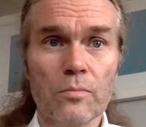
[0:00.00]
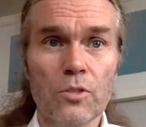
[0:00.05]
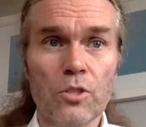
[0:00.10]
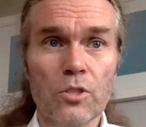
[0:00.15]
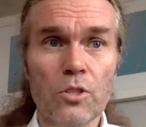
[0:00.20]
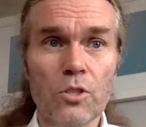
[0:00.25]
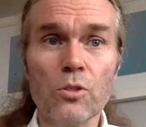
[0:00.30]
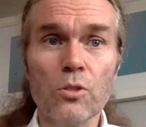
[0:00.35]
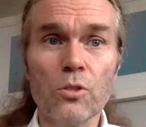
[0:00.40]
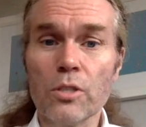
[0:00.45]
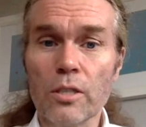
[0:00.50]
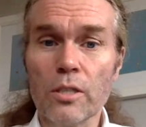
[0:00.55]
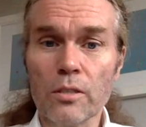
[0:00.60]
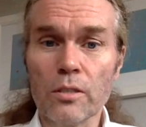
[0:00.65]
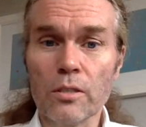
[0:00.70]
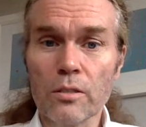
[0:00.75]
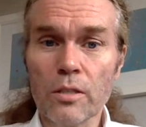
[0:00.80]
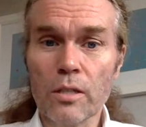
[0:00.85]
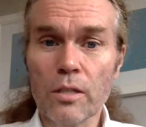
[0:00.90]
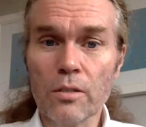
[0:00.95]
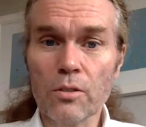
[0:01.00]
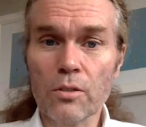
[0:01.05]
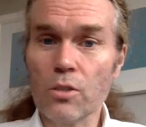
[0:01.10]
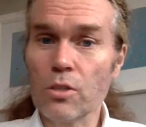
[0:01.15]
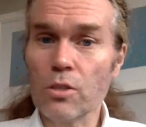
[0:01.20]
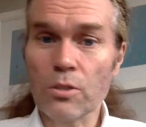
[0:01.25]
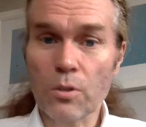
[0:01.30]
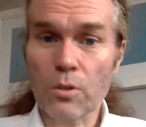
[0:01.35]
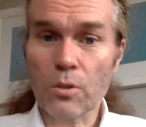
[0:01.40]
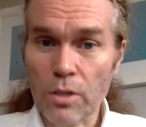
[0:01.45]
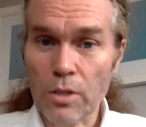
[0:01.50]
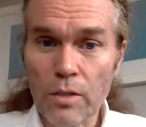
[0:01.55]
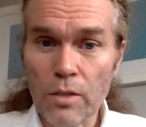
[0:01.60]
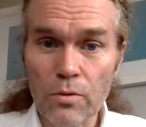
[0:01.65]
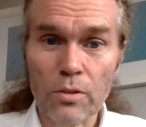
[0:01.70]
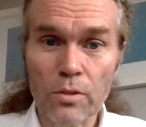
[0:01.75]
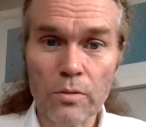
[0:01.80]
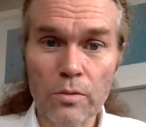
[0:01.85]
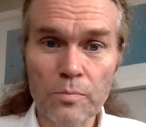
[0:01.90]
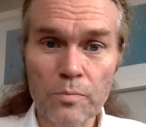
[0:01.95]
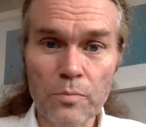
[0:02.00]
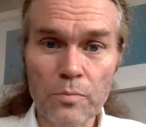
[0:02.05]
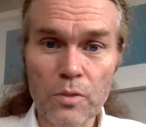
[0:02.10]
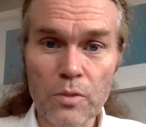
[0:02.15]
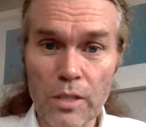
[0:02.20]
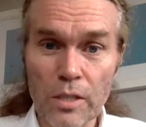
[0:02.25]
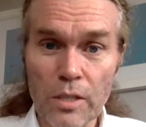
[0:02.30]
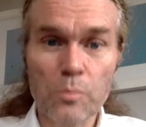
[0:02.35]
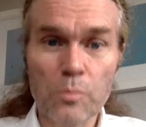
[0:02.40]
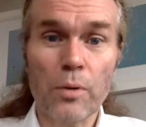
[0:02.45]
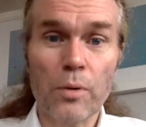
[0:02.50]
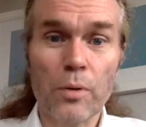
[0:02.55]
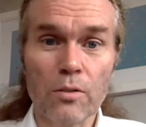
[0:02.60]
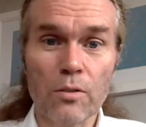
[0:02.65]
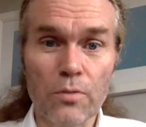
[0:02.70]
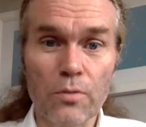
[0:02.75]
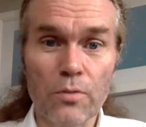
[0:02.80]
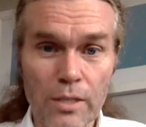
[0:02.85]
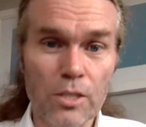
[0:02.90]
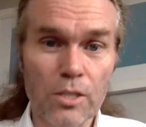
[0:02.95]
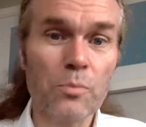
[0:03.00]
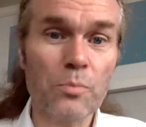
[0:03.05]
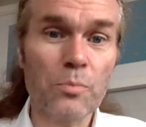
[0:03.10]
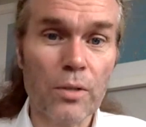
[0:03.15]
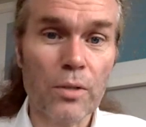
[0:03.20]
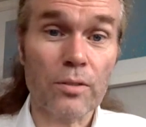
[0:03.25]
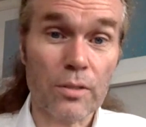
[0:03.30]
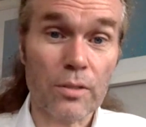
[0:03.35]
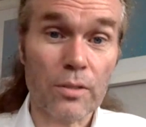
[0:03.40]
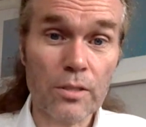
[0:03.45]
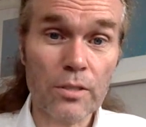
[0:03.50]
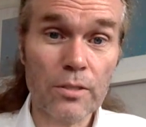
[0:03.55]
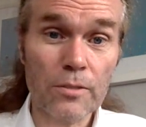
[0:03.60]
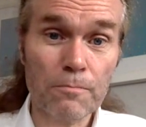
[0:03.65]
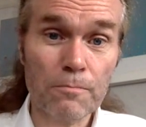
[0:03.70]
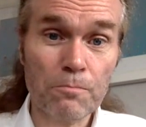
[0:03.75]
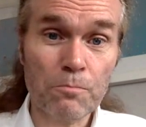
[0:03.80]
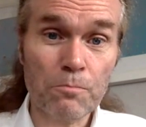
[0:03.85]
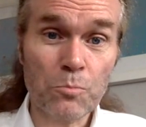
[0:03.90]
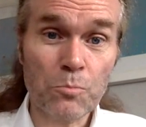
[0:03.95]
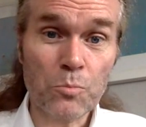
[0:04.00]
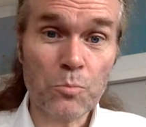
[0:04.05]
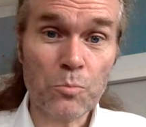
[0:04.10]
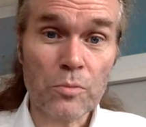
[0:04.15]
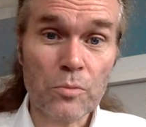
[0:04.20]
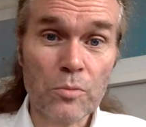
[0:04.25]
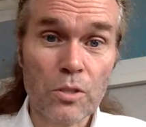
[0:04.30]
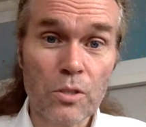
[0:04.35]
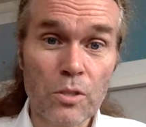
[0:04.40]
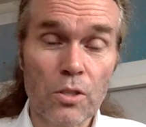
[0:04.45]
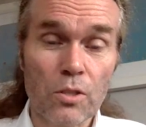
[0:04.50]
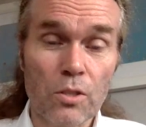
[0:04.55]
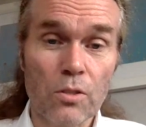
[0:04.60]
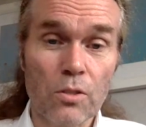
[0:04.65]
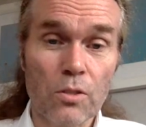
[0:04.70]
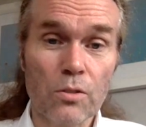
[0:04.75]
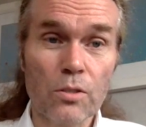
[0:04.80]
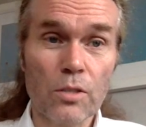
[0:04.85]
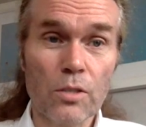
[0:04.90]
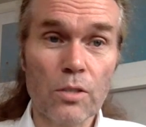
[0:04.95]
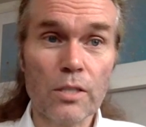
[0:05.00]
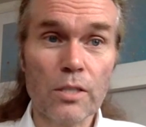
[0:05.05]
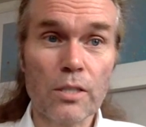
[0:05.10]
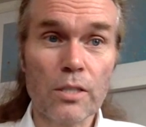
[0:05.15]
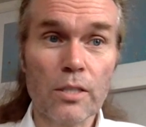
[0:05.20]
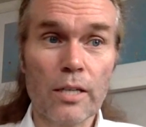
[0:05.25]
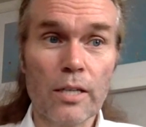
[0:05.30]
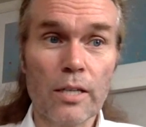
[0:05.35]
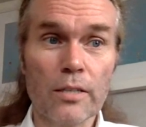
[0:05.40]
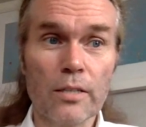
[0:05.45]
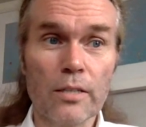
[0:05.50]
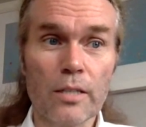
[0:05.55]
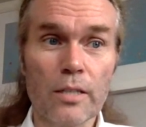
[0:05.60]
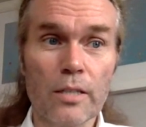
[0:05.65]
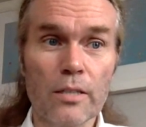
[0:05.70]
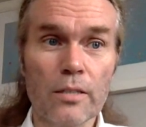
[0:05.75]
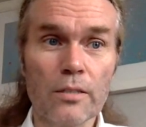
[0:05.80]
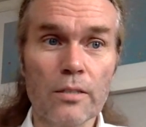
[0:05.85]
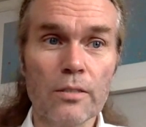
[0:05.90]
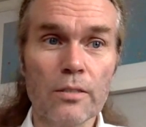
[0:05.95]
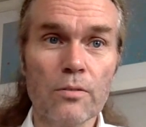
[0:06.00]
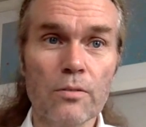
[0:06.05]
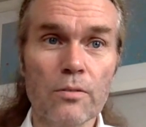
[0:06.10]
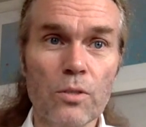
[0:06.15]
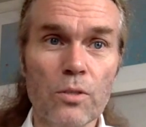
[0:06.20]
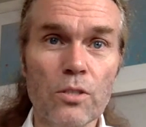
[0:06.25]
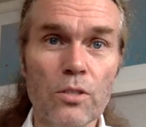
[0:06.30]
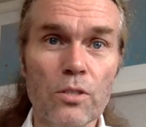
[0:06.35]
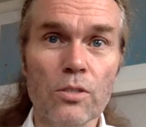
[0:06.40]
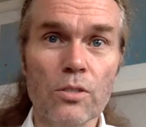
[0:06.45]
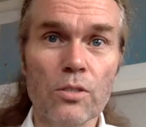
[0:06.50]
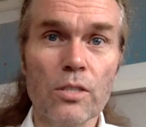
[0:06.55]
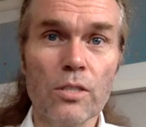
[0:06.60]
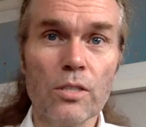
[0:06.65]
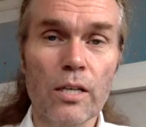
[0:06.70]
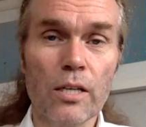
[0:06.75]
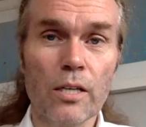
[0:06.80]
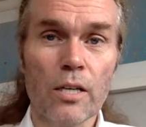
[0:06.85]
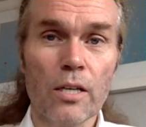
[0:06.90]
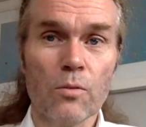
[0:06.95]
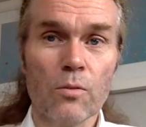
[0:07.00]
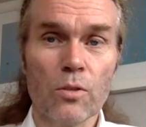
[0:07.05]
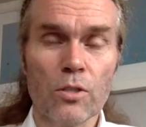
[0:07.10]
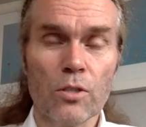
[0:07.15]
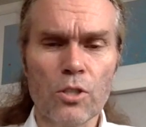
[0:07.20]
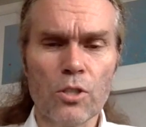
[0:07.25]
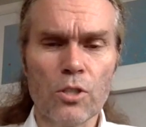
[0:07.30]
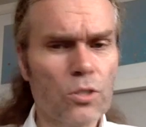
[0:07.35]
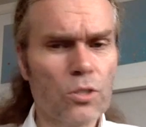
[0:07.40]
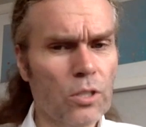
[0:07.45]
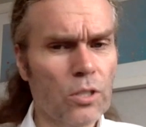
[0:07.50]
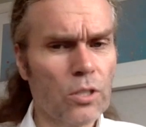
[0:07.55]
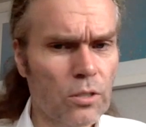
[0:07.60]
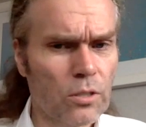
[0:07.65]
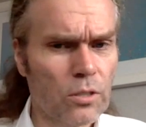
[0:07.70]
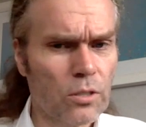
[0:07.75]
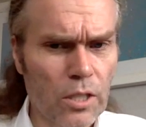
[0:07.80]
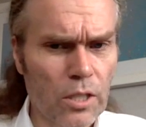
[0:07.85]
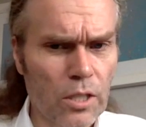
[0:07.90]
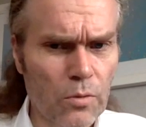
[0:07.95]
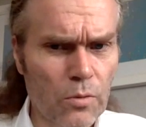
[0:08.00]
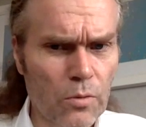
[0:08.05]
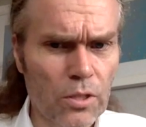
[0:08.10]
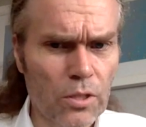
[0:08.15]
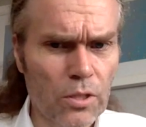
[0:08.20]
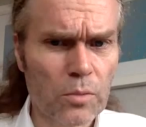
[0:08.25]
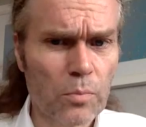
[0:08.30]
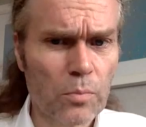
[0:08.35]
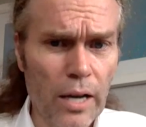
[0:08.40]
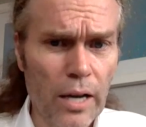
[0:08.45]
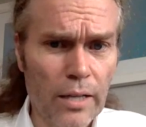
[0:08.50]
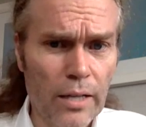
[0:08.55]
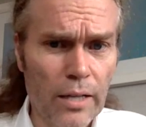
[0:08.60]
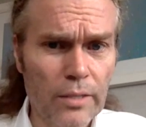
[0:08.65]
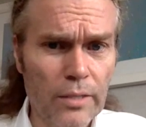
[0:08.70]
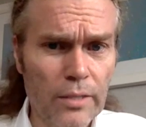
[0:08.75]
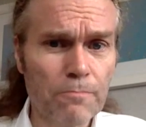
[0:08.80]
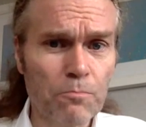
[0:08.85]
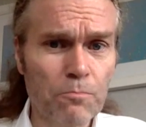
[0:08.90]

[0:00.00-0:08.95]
choosing good or evil is part of that experience. So it's not that we don't say, well, choosing evil is bad.